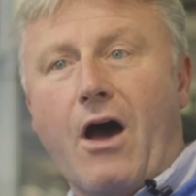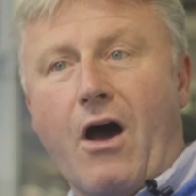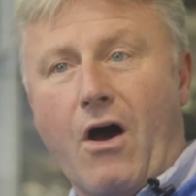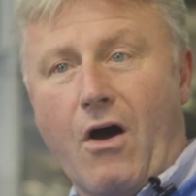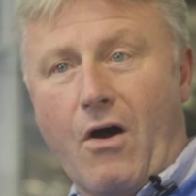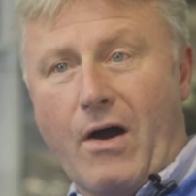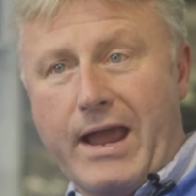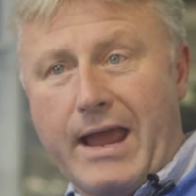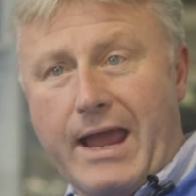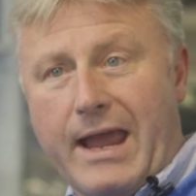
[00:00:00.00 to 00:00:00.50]

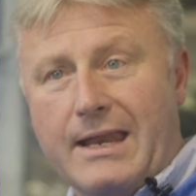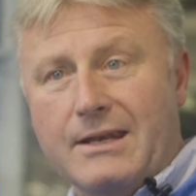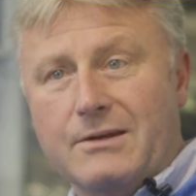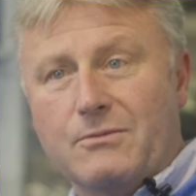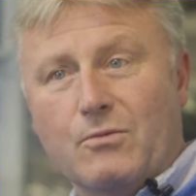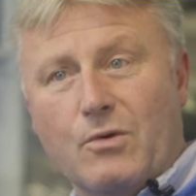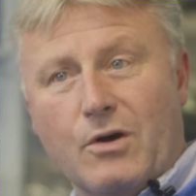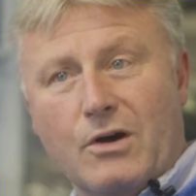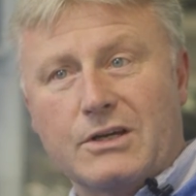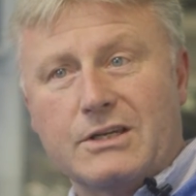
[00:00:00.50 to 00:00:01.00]

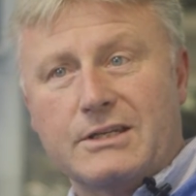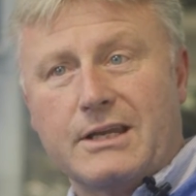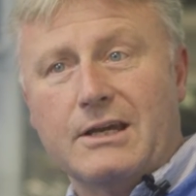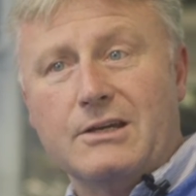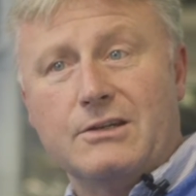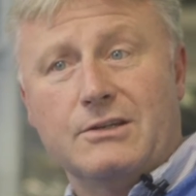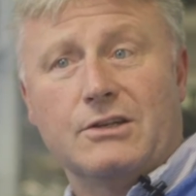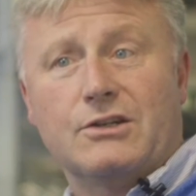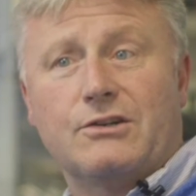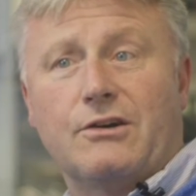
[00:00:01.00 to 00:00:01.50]
high-end
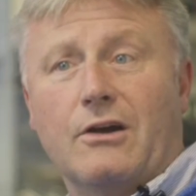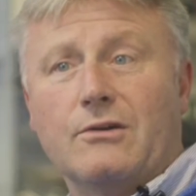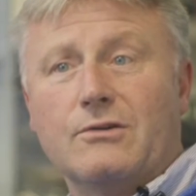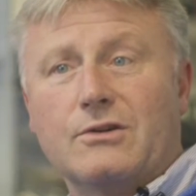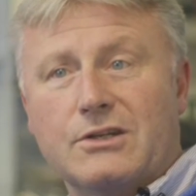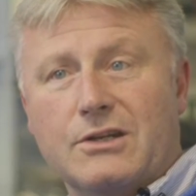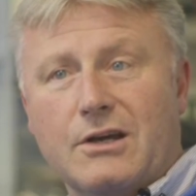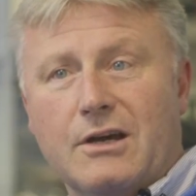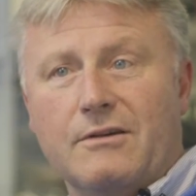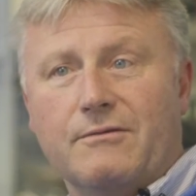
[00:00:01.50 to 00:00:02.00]
workstation
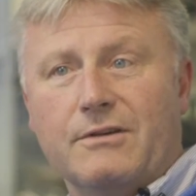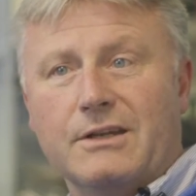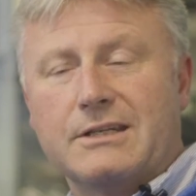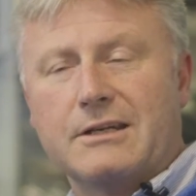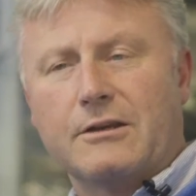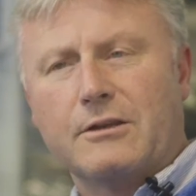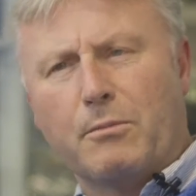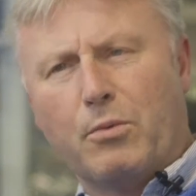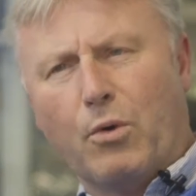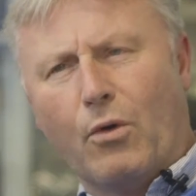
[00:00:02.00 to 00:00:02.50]
stroke servers.
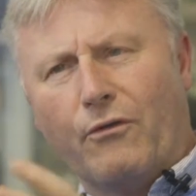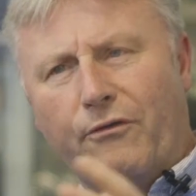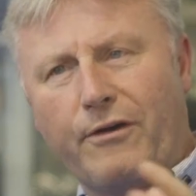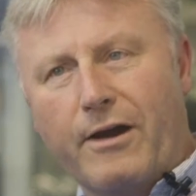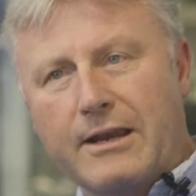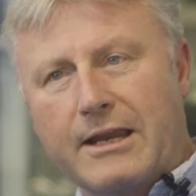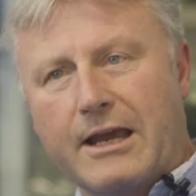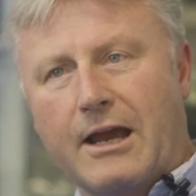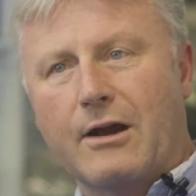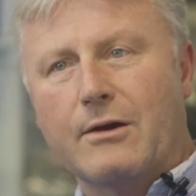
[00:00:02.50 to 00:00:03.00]
So the
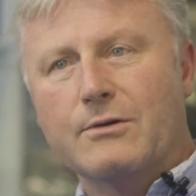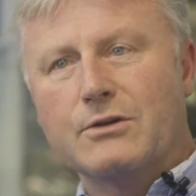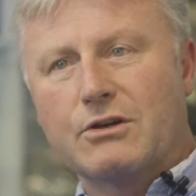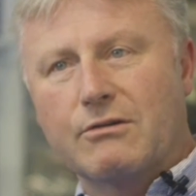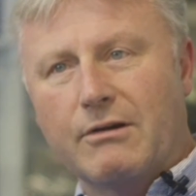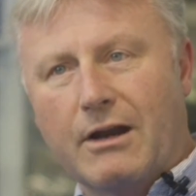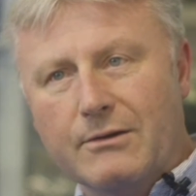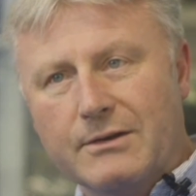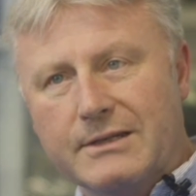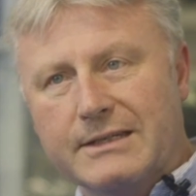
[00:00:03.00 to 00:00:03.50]
portfolio has
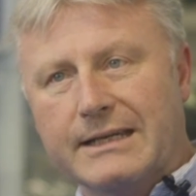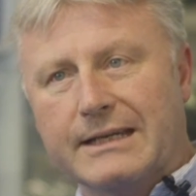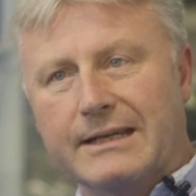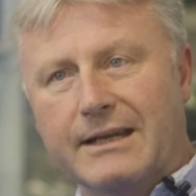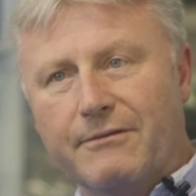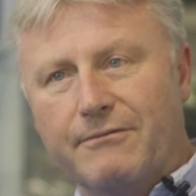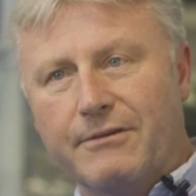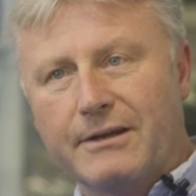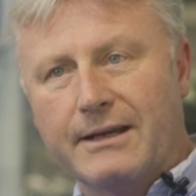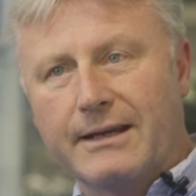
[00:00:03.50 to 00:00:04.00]
grown
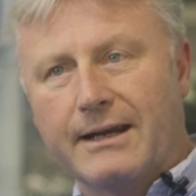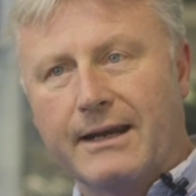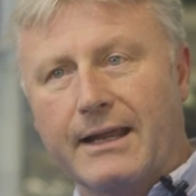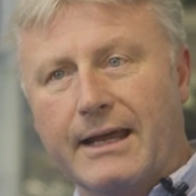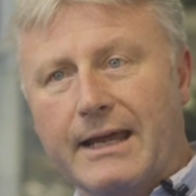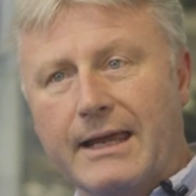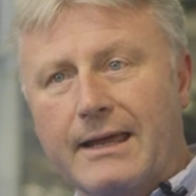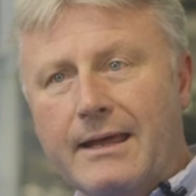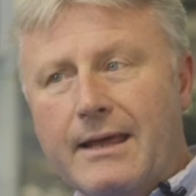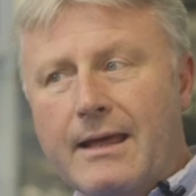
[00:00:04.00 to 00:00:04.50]

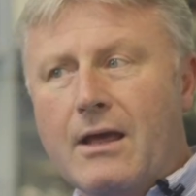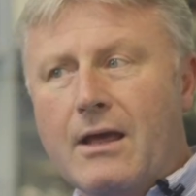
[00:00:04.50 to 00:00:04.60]
significantly.